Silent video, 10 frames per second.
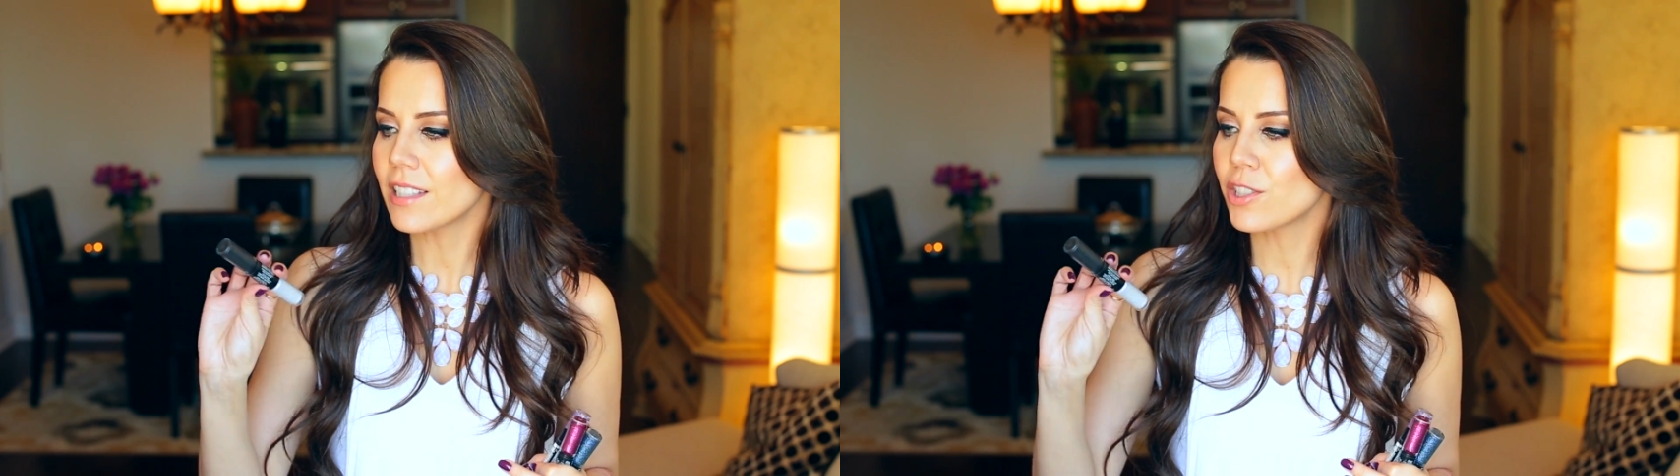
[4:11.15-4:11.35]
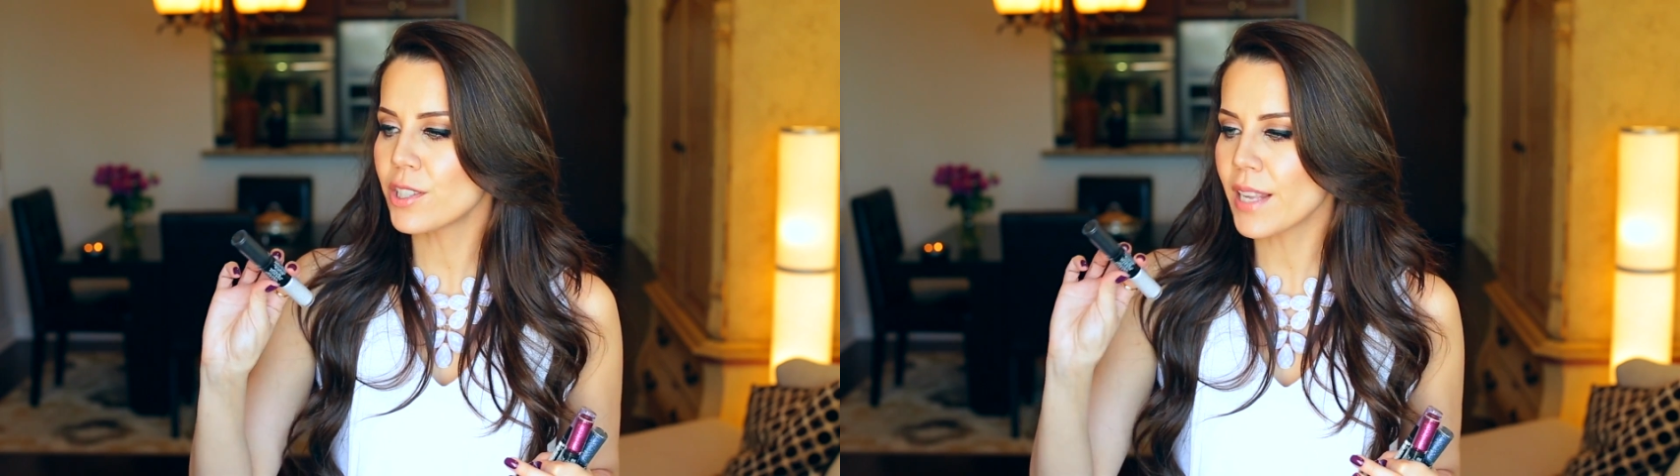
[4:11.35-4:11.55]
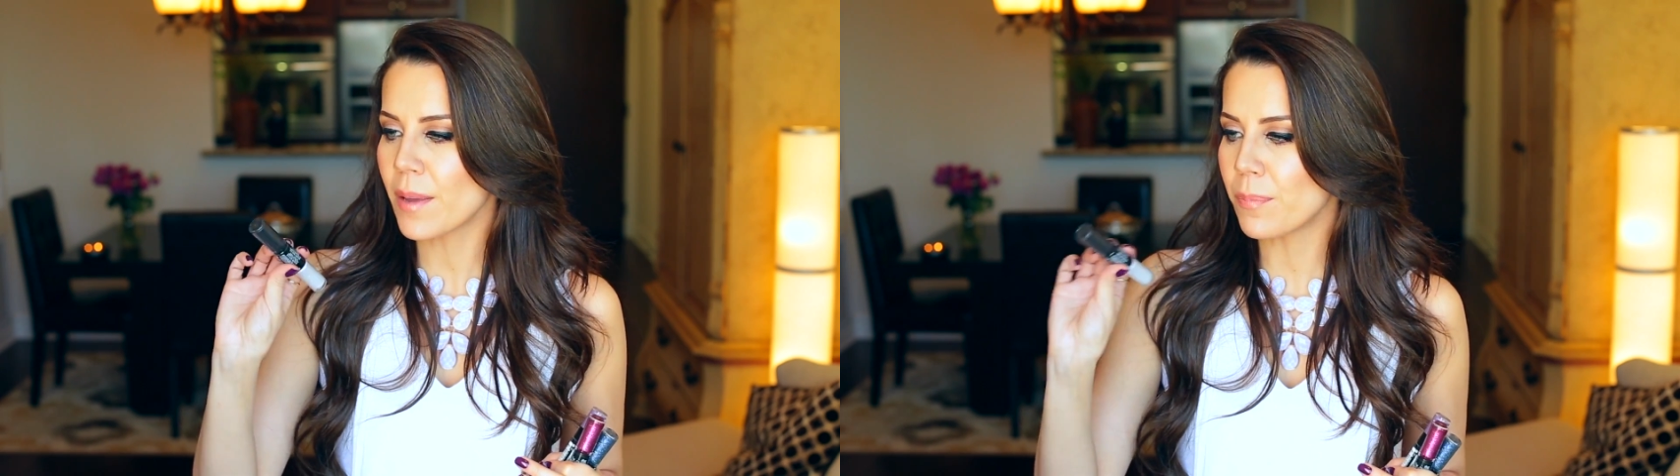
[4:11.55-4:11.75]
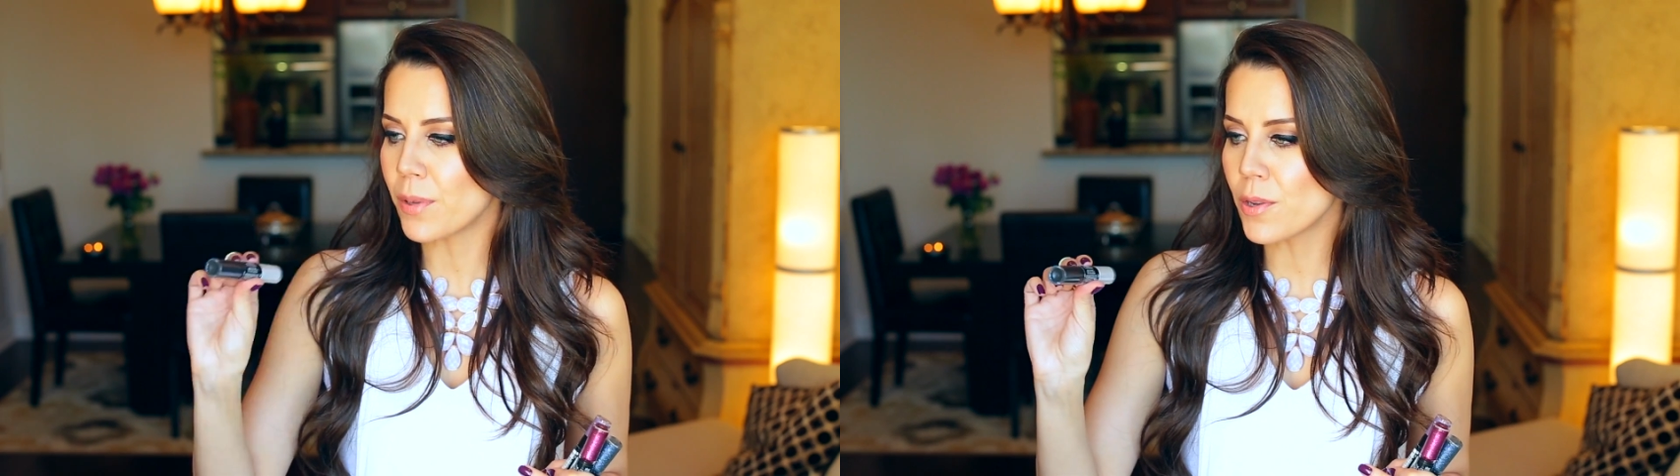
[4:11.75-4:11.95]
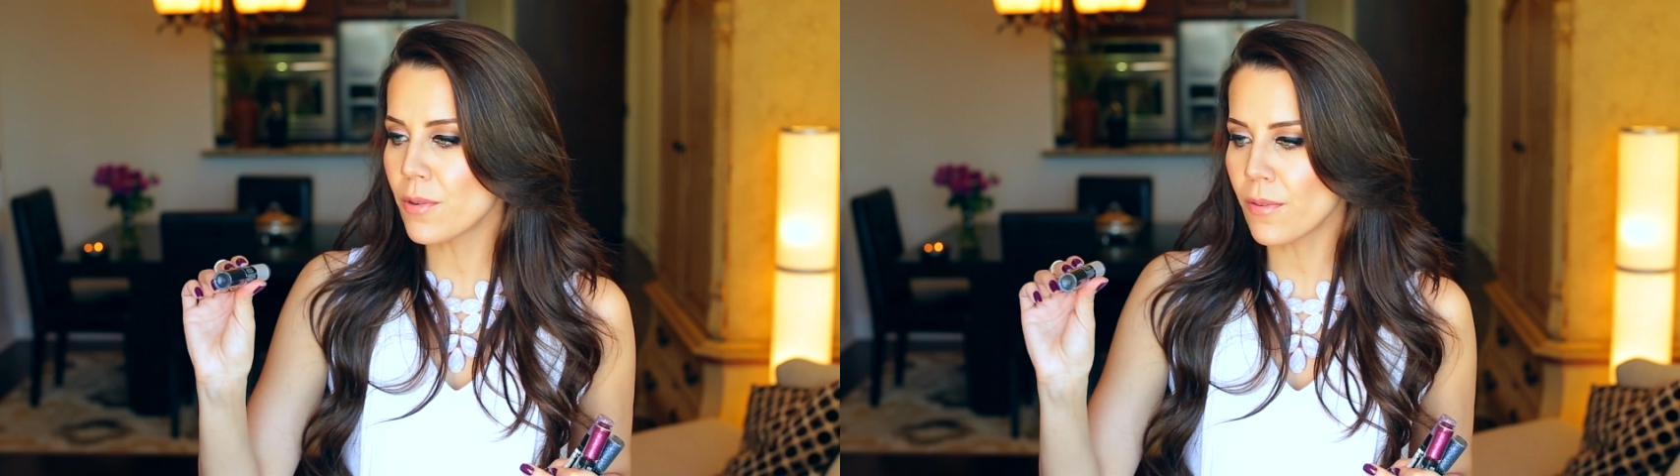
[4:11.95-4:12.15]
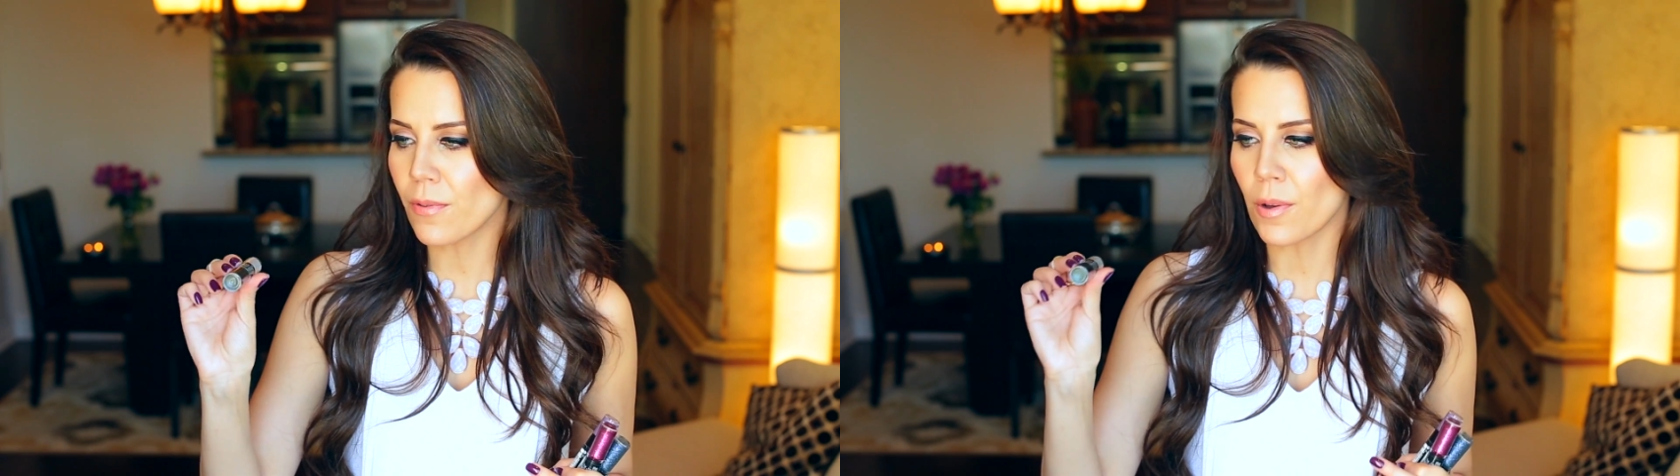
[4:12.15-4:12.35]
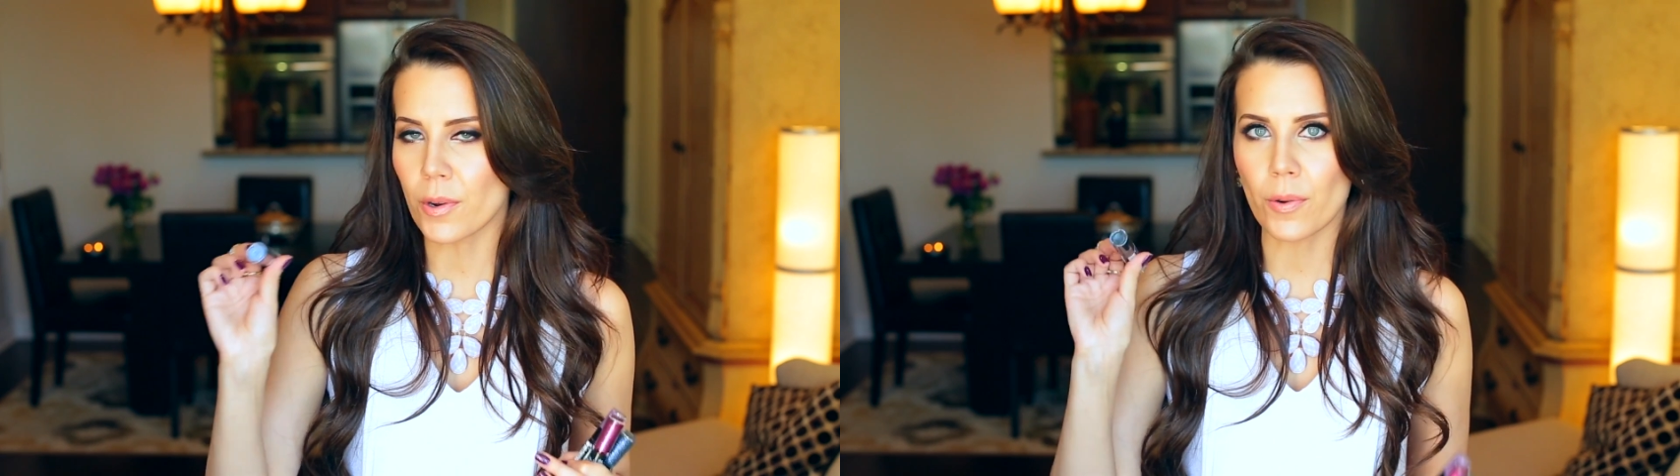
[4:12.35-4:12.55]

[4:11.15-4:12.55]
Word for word: It's just a beautiful